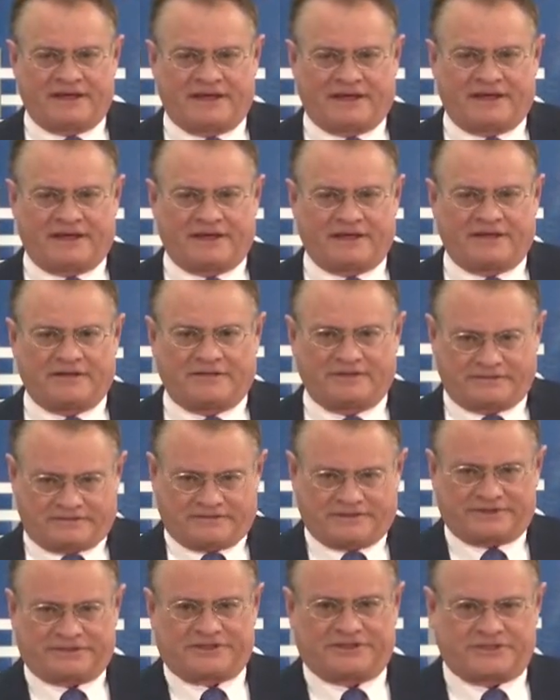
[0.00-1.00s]

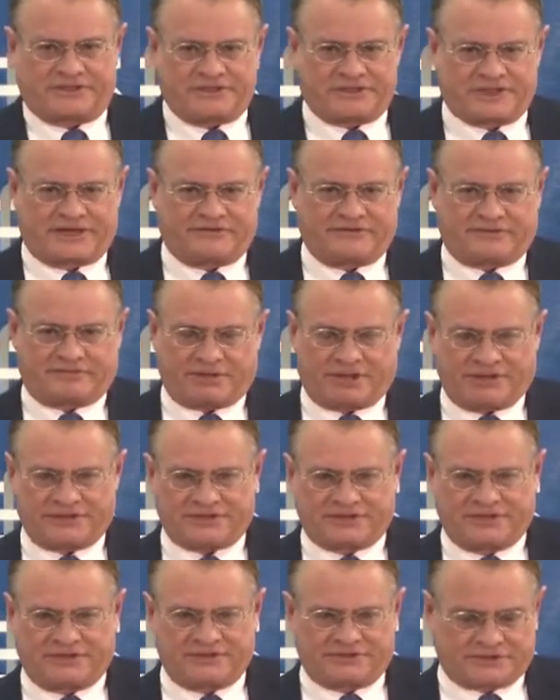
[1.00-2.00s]
was the G7
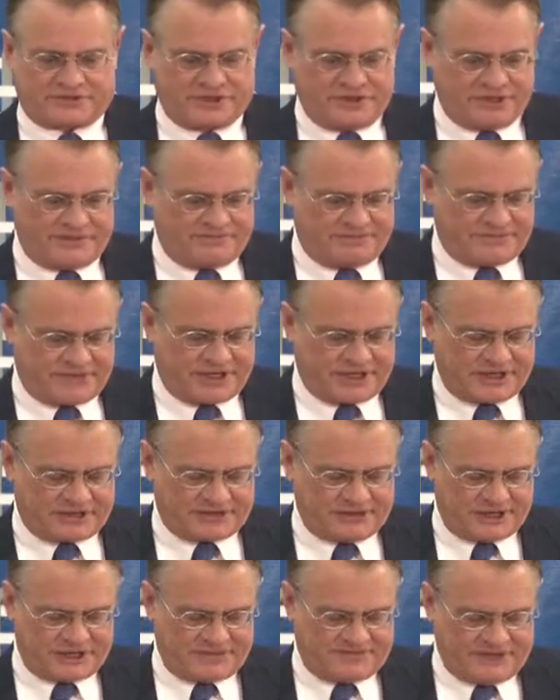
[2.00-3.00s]
plus those three
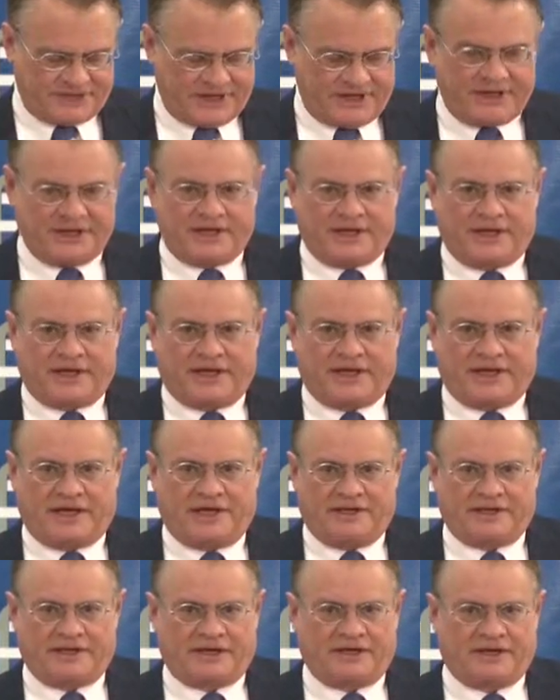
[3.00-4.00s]
countries.
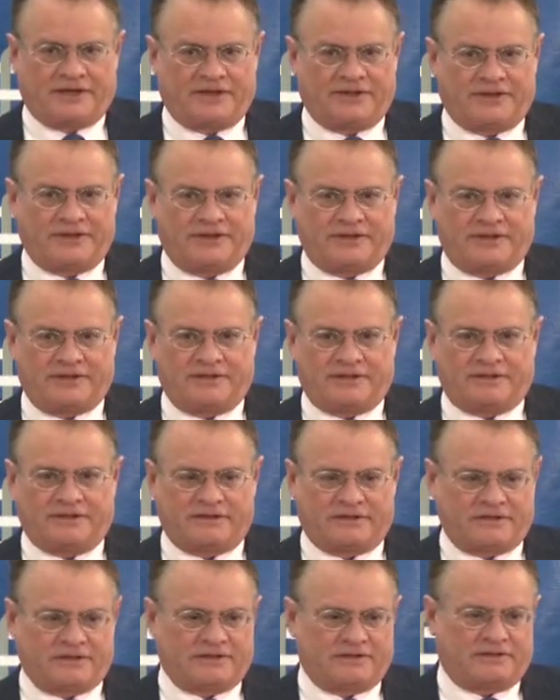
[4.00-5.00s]
And then on the
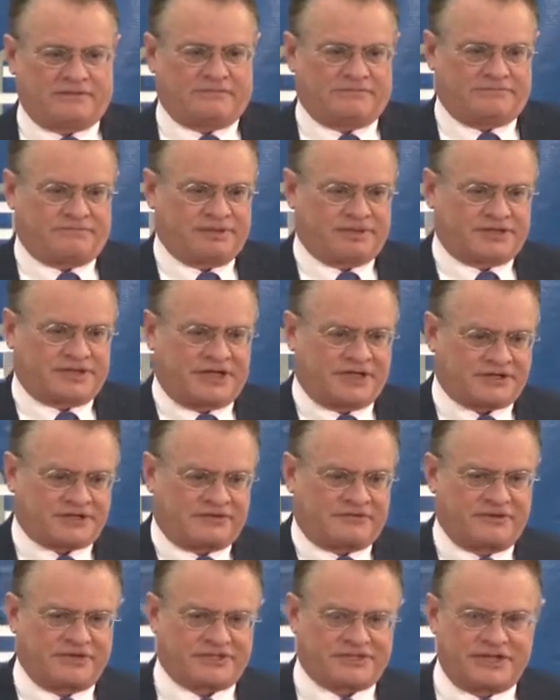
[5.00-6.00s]
potential
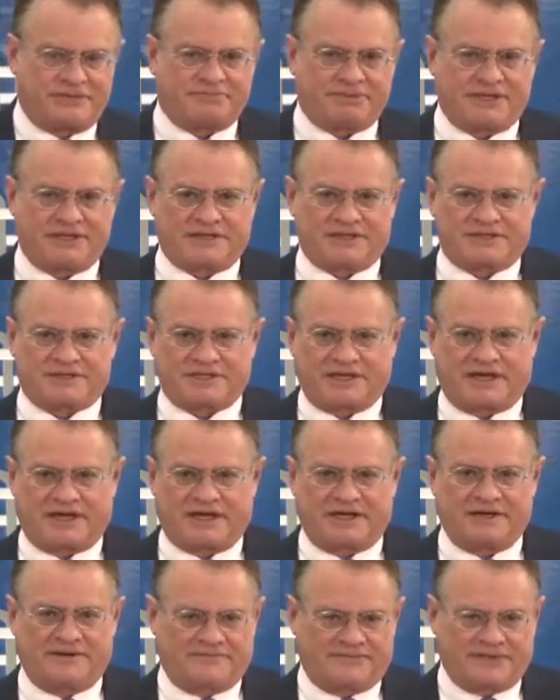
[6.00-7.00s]
recipient
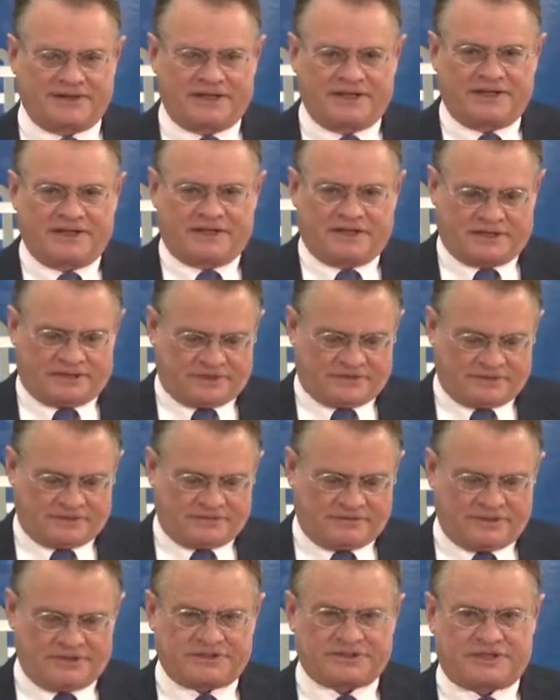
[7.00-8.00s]
side
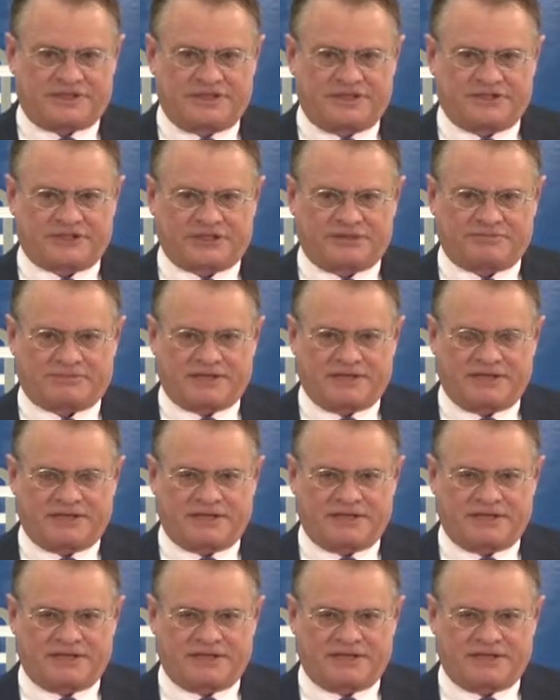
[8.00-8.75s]
was Egypt,